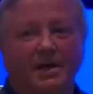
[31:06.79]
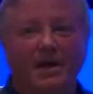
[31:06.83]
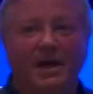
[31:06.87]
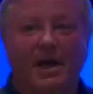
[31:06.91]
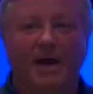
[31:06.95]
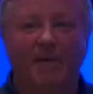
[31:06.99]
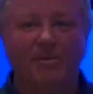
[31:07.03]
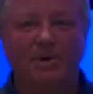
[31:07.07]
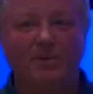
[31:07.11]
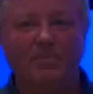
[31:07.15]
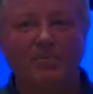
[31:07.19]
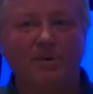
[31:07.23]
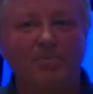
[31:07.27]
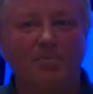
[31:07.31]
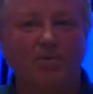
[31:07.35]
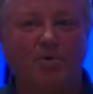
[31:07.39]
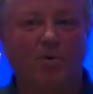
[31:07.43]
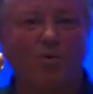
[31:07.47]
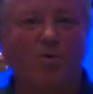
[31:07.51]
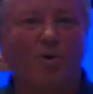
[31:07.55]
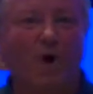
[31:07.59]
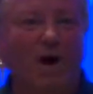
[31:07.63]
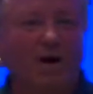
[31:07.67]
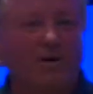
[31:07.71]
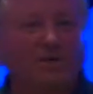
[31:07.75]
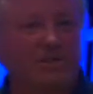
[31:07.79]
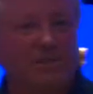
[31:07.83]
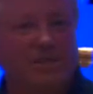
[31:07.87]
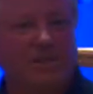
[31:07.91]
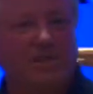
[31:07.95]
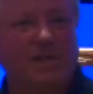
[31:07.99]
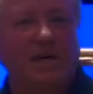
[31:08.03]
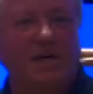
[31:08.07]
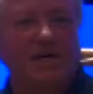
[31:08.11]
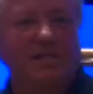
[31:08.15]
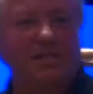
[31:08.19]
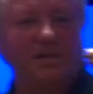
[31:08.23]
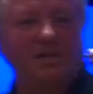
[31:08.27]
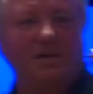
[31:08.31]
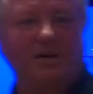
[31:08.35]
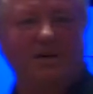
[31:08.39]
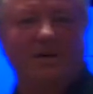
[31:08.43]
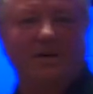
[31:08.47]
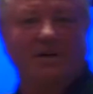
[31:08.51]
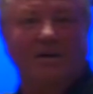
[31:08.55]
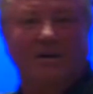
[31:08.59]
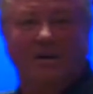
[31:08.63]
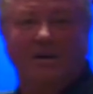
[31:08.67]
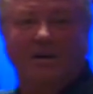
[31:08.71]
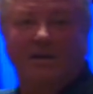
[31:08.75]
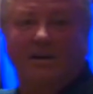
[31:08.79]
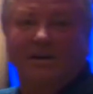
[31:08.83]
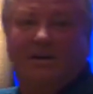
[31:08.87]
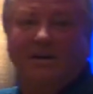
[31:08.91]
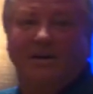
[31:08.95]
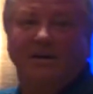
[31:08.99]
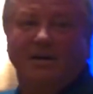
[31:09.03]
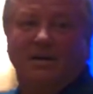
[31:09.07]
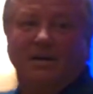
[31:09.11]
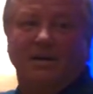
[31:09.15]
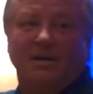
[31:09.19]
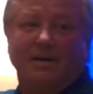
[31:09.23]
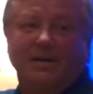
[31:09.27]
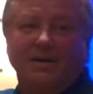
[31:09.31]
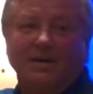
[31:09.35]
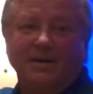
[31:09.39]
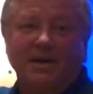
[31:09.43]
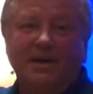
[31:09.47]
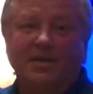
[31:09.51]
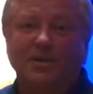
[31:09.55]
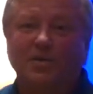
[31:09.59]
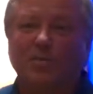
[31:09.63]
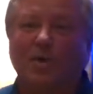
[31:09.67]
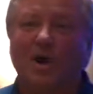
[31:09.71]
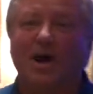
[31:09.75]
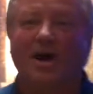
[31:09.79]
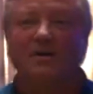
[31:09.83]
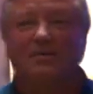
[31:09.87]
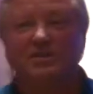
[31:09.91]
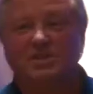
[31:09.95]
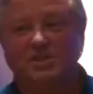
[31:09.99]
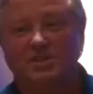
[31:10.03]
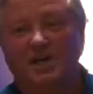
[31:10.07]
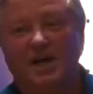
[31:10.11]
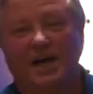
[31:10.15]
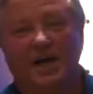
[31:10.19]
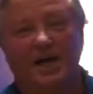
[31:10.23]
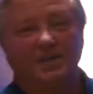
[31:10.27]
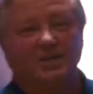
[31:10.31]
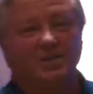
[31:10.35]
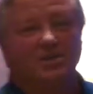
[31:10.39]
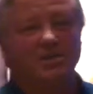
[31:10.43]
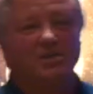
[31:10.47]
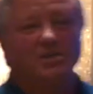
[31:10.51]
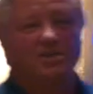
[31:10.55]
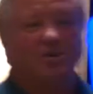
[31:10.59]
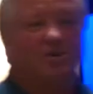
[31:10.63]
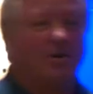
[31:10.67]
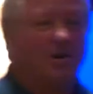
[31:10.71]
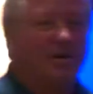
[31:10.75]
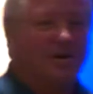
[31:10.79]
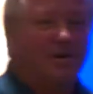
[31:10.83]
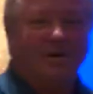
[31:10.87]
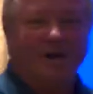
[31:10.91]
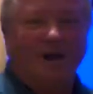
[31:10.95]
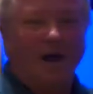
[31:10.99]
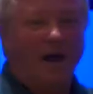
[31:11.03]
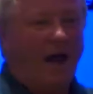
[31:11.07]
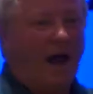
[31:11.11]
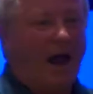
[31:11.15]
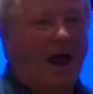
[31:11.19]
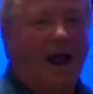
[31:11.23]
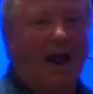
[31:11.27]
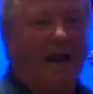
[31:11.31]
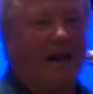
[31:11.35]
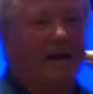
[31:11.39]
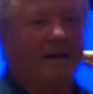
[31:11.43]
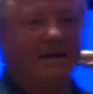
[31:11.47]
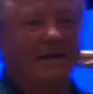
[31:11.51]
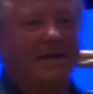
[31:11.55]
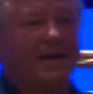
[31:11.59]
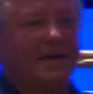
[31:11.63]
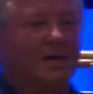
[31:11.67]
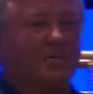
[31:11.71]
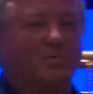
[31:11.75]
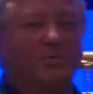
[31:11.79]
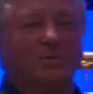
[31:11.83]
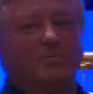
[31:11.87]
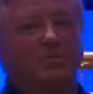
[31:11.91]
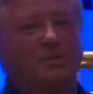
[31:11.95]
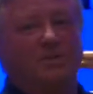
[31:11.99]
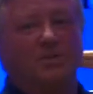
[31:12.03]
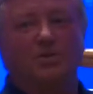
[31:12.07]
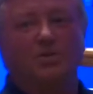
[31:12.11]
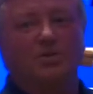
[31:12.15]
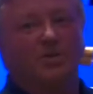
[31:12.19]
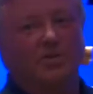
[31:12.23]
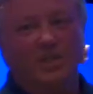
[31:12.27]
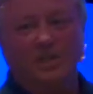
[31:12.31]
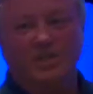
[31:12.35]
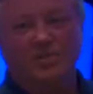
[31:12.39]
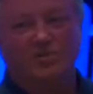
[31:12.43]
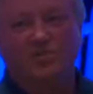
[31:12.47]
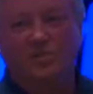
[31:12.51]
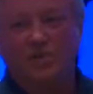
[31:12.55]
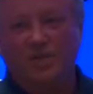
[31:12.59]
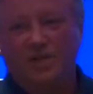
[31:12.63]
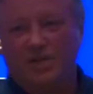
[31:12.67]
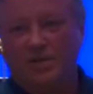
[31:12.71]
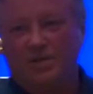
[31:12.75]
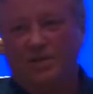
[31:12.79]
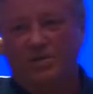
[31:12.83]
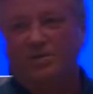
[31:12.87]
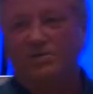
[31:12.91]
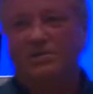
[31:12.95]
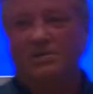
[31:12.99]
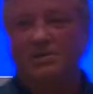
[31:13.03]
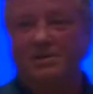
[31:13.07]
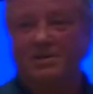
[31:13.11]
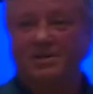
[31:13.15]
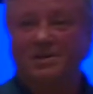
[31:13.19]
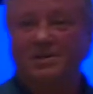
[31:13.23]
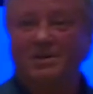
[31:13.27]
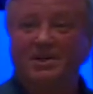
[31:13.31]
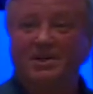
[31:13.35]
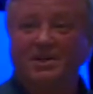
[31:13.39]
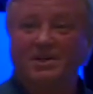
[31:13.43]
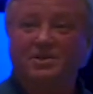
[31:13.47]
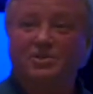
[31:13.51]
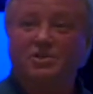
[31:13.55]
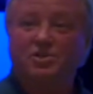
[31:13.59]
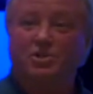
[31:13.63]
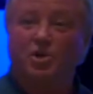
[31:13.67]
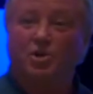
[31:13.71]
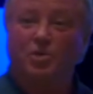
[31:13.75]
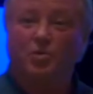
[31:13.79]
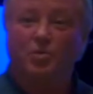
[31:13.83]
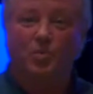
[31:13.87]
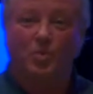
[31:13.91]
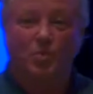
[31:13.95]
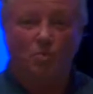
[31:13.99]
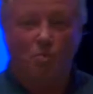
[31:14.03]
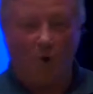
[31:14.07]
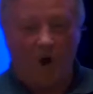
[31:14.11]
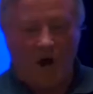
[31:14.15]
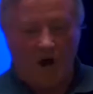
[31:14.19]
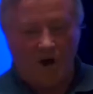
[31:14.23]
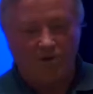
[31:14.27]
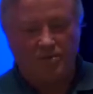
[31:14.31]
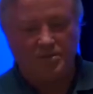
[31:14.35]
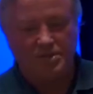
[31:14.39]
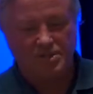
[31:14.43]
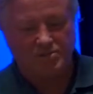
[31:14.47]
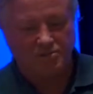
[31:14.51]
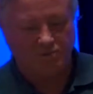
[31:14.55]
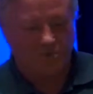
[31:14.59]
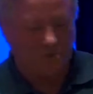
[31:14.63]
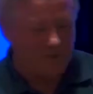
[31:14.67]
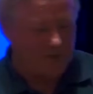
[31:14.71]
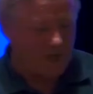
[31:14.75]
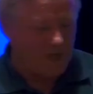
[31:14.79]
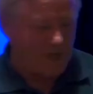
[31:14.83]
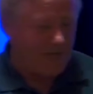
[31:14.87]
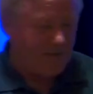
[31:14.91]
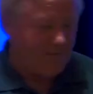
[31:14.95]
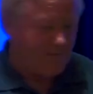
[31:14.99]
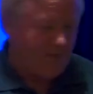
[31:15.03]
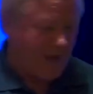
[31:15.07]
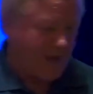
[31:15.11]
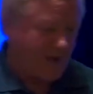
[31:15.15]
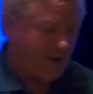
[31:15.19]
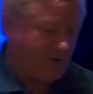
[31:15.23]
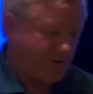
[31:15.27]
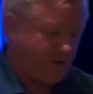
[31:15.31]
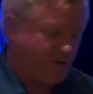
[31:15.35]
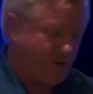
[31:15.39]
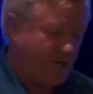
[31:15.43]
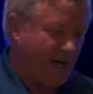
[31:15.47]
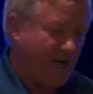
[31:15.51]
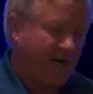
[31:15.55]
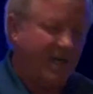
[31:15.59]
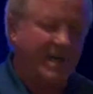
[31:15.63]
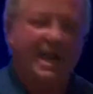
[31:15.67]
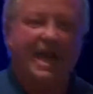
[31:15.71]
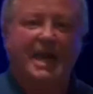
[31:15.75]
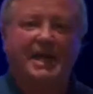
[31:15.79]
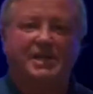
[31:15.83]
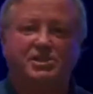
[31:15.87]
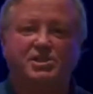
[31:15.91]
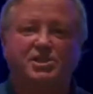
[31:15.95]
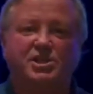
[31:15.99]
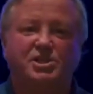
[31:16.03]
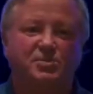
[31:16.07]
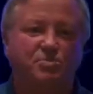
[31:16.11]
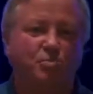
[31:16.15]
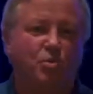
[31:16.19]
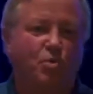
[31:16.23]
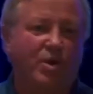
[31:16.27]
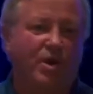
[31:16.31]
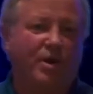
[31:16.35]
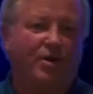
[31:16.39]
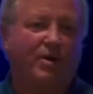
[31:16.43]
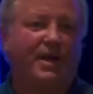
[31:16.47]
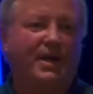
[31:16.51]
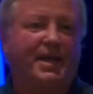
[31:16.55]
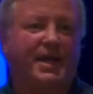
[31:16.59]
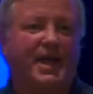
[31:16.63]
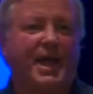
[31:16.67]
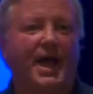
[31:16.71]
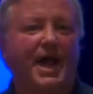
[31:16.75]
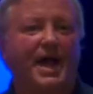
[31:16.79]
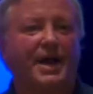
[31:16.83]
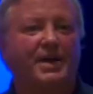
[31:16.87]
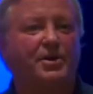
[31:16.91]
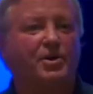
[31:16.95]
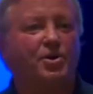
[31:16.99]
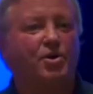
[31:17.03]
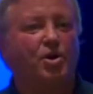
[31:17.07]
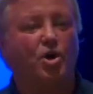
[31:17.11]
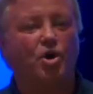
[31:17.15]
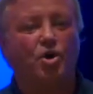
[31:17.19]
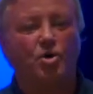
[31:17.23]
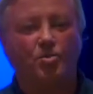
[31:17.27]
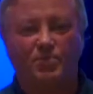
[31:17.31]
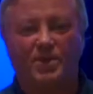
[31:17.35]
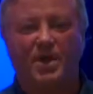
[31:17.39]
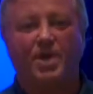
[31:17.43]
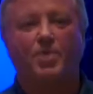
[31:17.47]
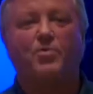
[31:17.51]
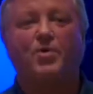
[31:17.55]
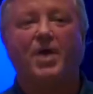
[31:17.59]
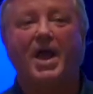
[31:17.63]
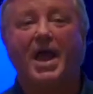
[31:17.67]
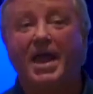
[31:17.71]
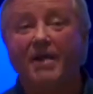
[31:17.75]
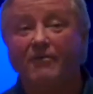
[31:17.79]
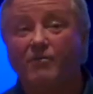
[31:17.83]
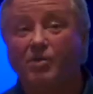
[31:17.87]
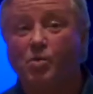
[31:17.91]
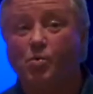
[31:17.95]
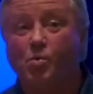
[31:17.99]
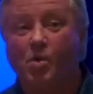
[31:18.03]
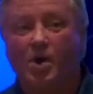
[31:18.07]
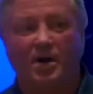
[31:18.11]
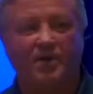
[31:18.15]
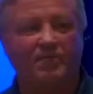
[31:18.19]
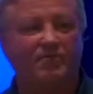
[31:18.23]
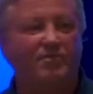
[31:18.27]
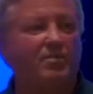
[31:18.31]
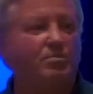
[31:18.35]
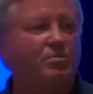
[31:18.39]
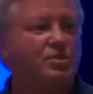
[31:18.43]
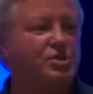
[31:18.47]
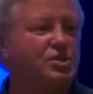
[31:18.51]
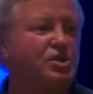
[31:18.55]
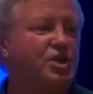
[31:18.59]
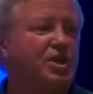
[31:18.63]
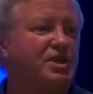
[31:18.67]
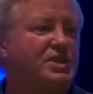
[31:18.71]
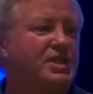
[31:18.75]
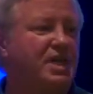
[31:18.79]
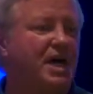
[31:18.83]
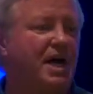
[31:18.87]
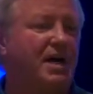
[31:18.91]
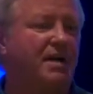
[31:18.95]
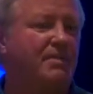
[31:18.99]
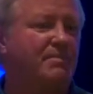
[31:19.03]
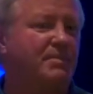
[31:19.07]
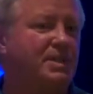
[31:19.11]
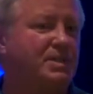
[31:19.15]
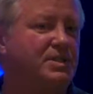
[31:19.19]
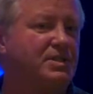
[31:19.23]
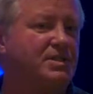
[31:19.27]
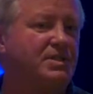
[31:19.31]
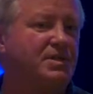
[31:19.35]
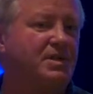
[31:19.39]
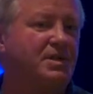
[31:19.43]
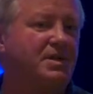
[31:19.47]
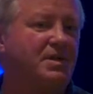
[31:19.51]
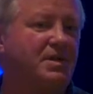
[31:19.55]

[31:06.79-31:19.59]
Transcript: How many people are wireless guys here? Yeah, the wireless guy is just going, I don't get it. We've been doing this for years. So when wireless first came out, you got an access point like you had at your home. They were, every one of them was autonomous.